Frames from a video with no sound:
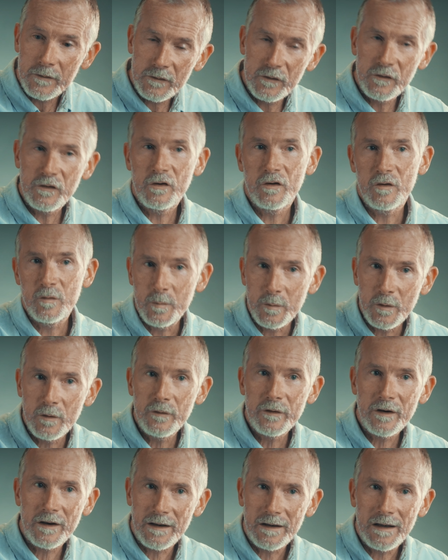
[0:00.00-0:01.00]
to
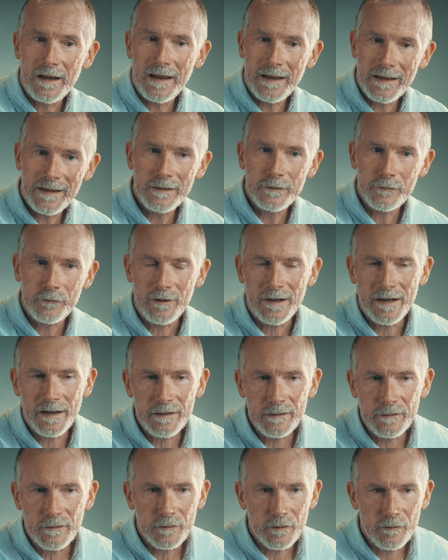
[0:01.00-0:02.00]
move it in a health
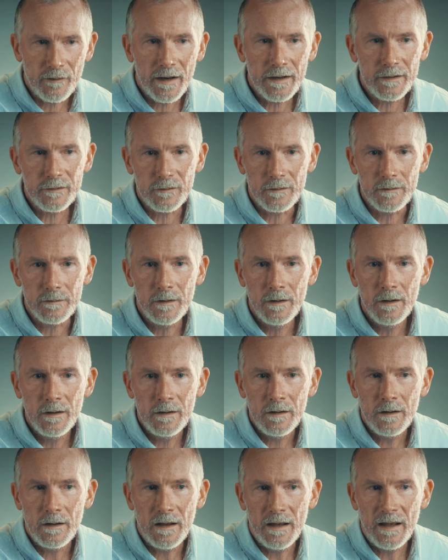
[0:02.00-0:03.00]
related direction.
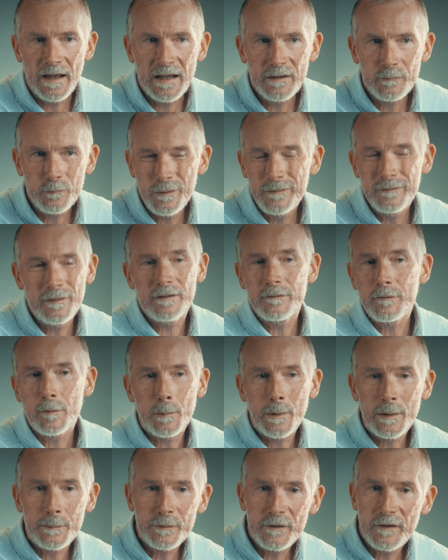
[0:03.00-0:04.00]
And we've never
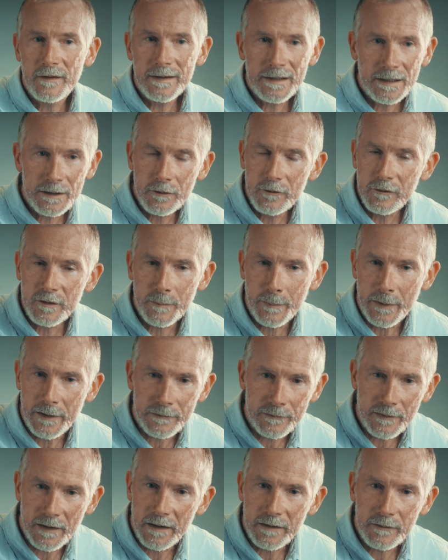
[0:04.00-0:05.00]
been particularly good
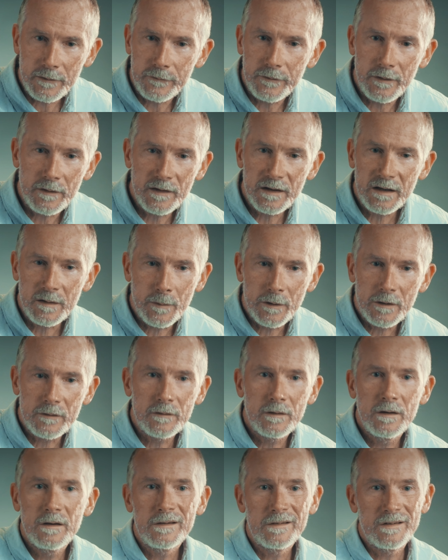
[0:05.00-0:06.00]
about that. If you think
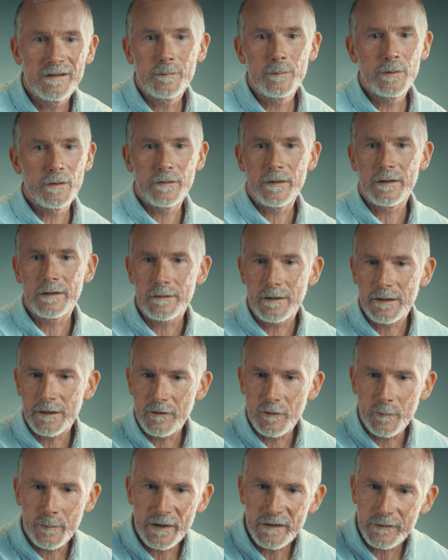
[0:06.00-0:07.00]
about simple things like
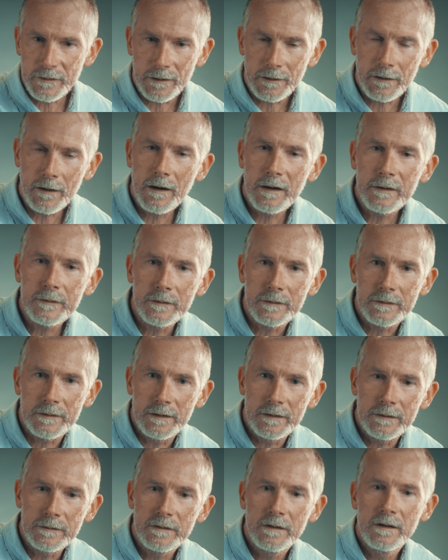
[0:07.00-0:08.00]
obesity and heart
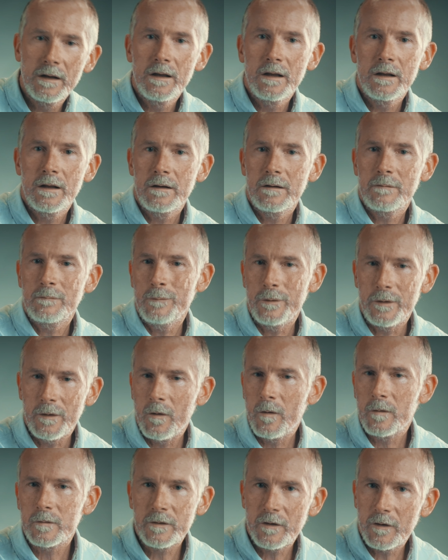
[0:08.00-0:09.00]
disease, we
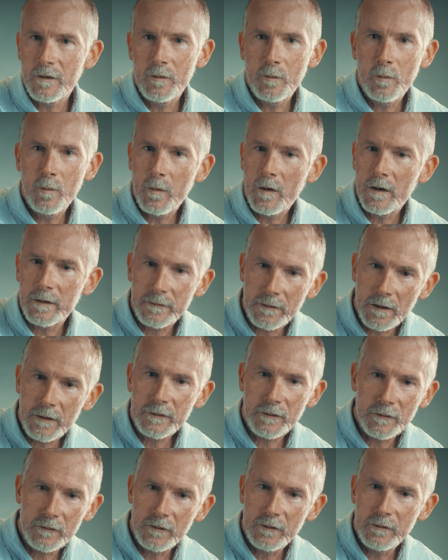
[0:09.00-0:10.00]
all know what not
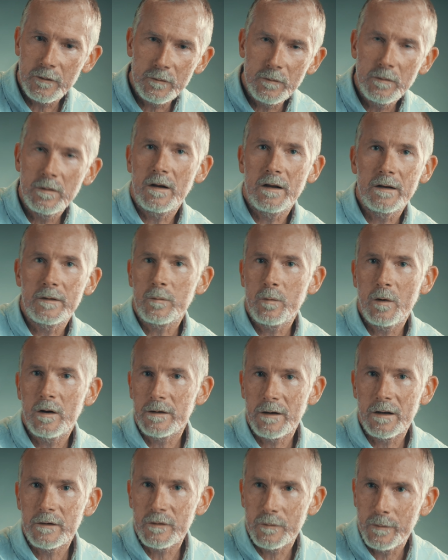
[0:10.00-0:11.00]
to do and what
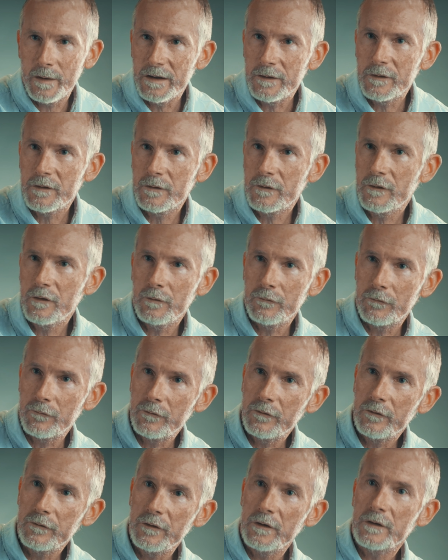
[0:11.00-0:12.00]
not to eat to
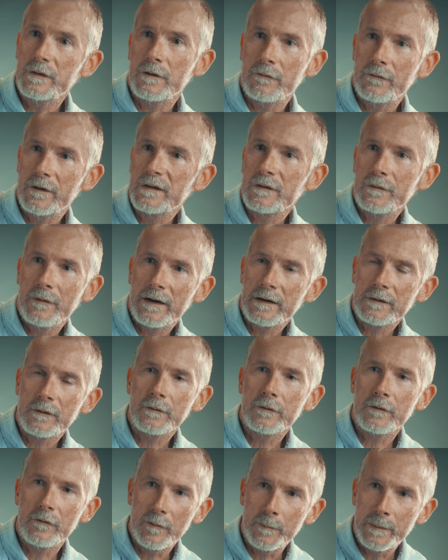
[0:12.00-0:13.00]
reduce our risk factors
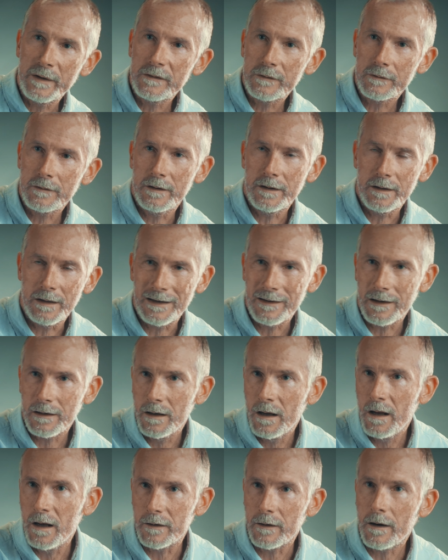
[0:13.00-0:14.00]
for obesity
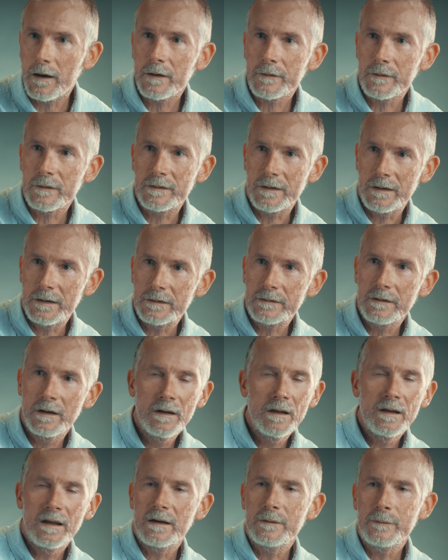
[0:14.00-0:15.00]
and heart disease,
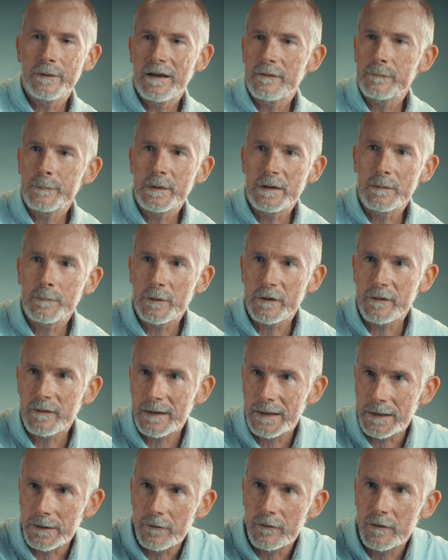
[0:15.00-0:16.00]
and we haven't been
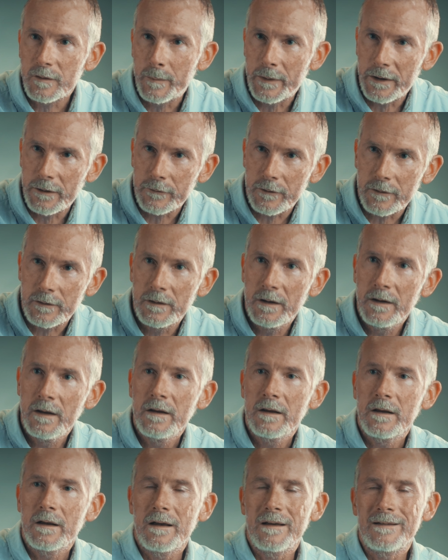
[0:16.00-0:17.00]
particularly good about it.
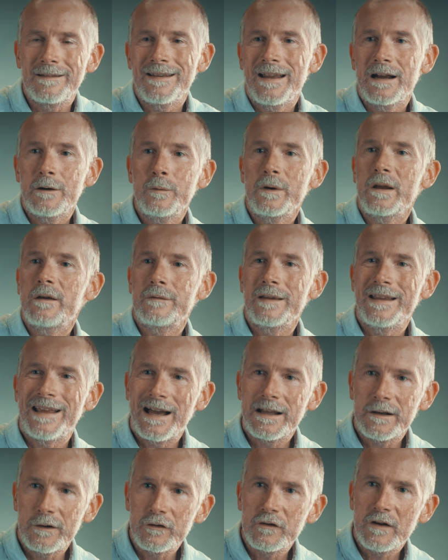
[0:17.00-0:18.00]
And now we have the
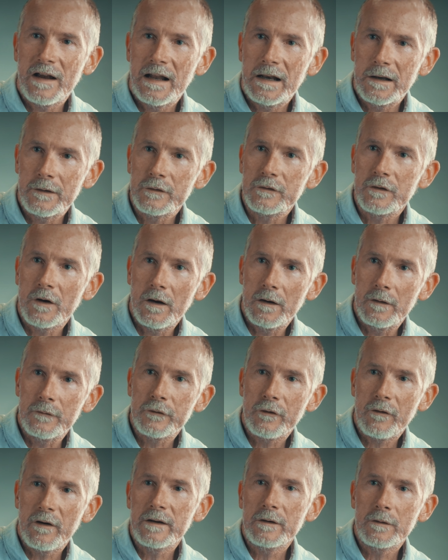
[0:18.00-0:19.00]
added challenge of
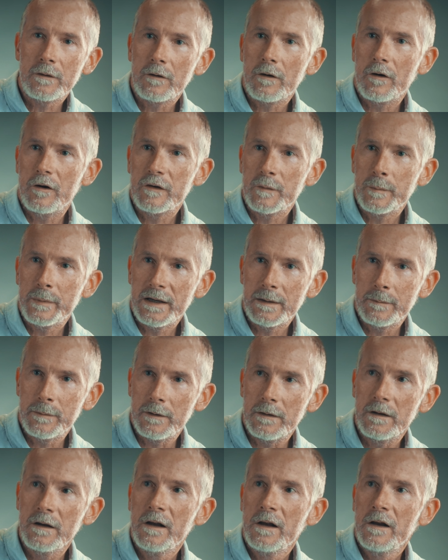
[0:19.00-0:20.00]
trying to encourage
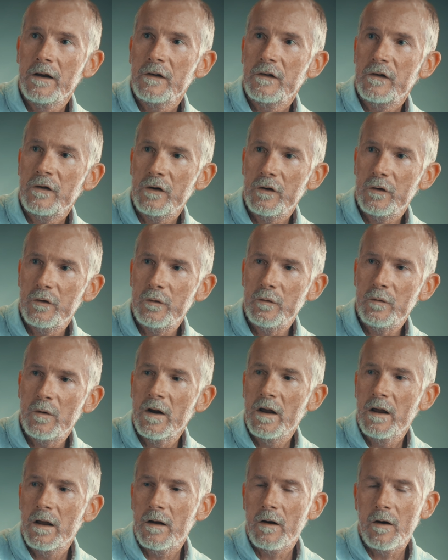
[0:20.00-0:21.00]
people to
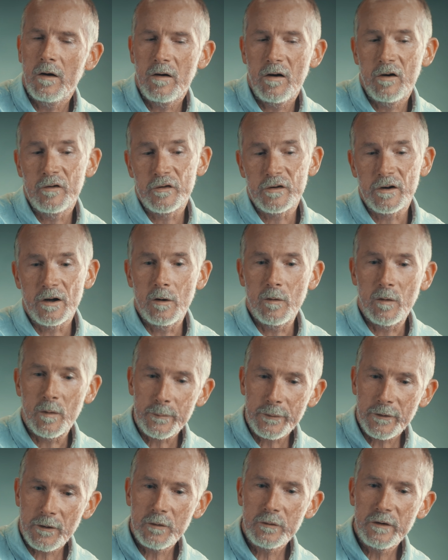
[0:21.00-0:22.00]
undergo a
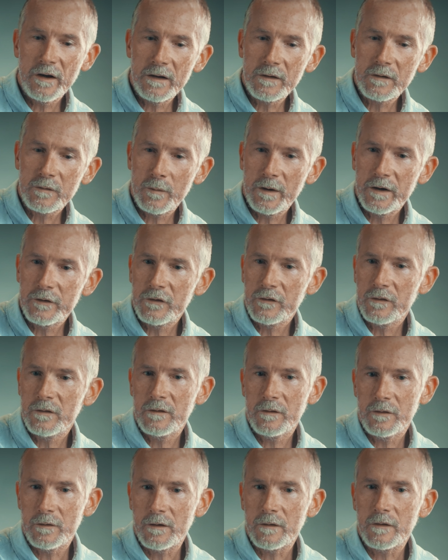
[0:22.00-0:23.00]
protein switch,
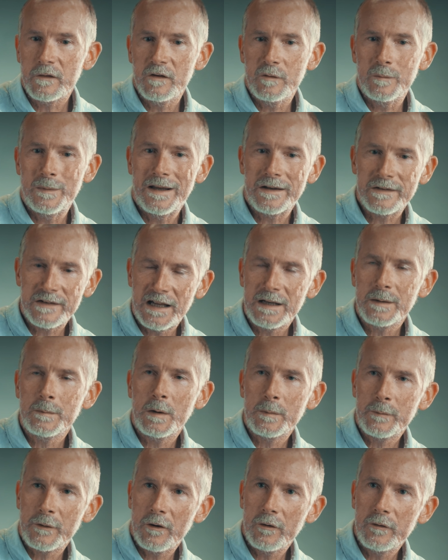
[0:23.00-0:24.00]
to consume less
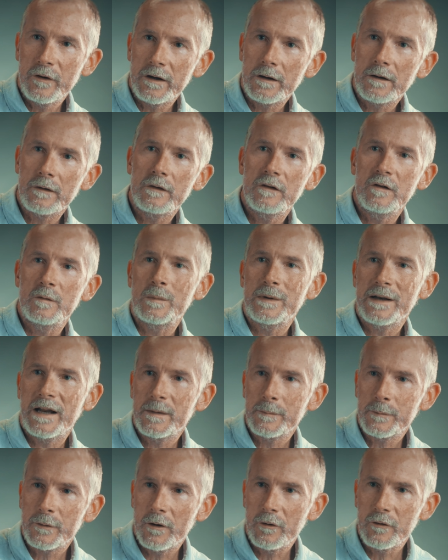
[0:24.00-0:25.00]
animal protein, consume
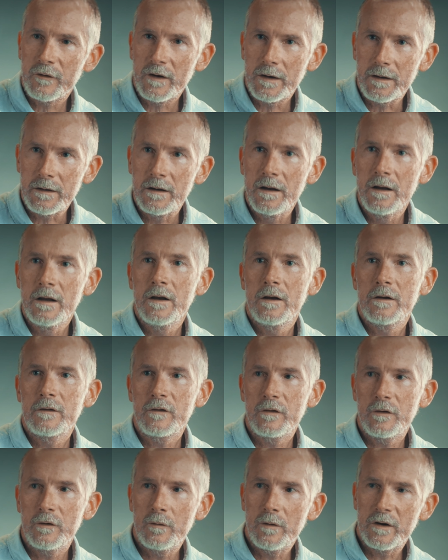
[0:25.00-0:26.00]
plant protein,
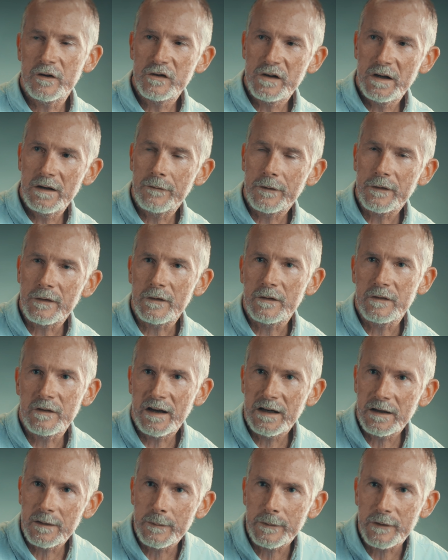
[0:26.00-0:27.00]
to achieve a
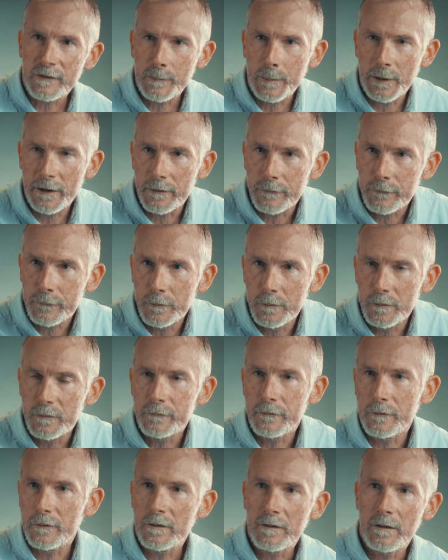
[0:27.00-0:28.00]
sustainable supply of food
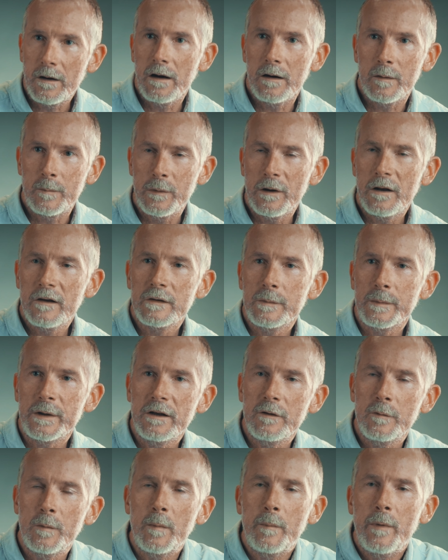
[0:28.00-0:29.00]
for our blossoming
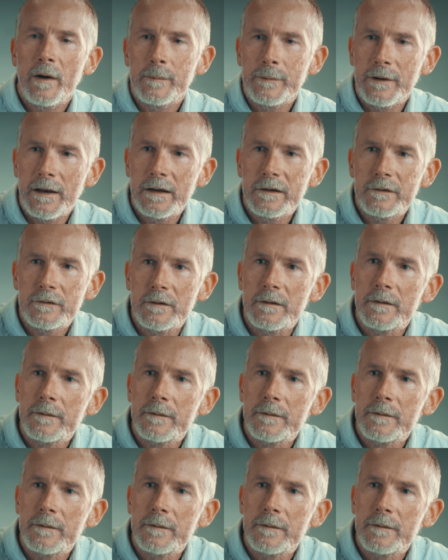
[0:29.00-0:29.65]
human population.